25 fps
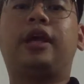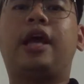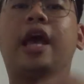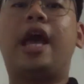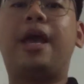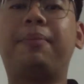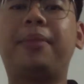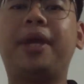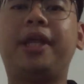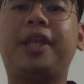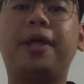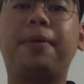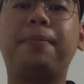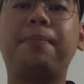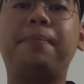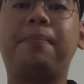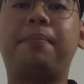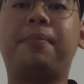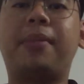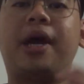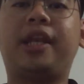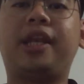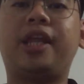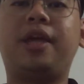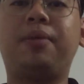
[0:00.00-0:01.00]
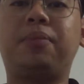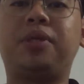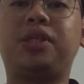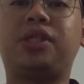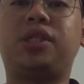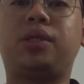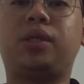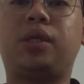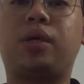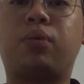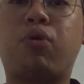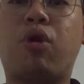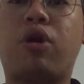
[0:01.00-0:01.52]
Hi madam, my name
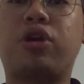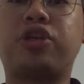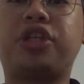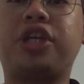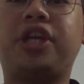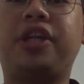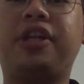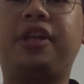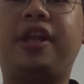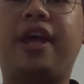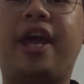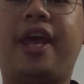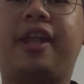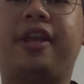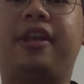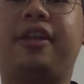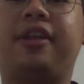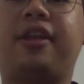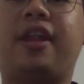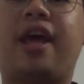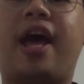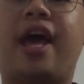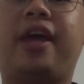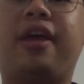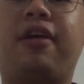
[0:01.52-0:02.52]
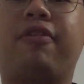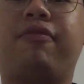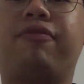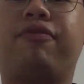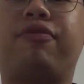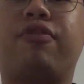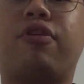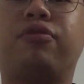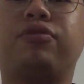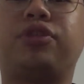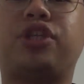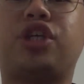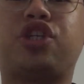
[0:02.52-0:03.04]
is Yi Guangshen and I am
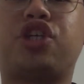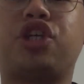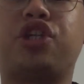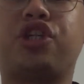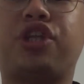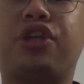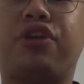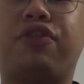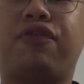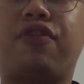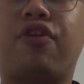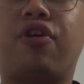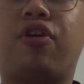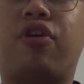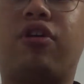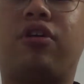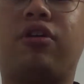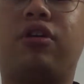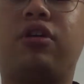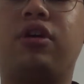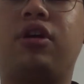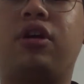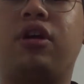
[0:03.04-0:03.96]
from section 34.